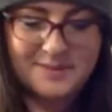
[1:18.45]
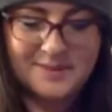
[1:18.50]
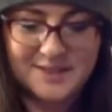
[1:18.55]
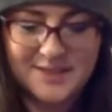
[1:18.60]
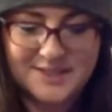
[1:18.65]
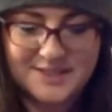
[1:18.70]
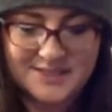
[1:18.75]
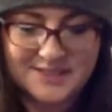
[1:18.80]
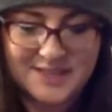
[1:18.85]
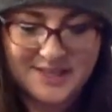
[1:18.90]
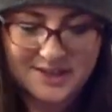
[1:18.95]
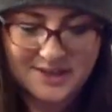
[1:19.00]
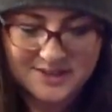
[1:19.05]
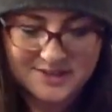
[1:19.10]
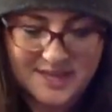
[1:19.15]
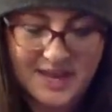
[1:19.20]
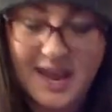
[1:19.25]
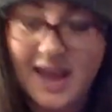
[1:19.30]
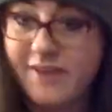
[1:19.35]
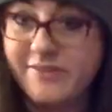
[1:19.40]
these
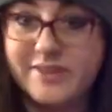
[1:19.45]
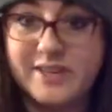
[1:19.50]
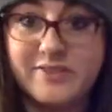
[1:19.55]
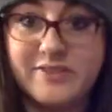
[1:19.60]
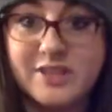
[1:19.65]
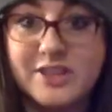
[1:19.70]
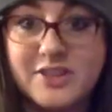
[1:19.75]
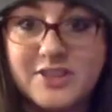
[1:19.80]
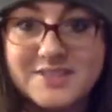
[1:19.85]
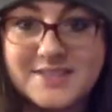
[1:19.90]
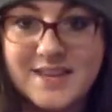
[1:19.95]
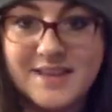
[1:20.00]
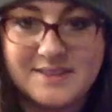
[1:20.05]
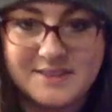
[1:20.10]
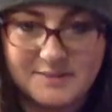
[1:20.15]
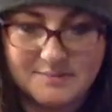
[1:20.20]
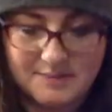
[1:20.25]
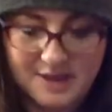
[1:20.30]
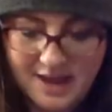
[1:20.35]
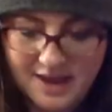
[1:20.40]
stickers. I haven't even looked at
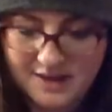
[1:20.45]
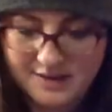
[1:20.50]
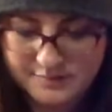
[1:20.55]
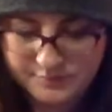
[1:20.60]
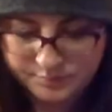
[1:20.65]
them yet.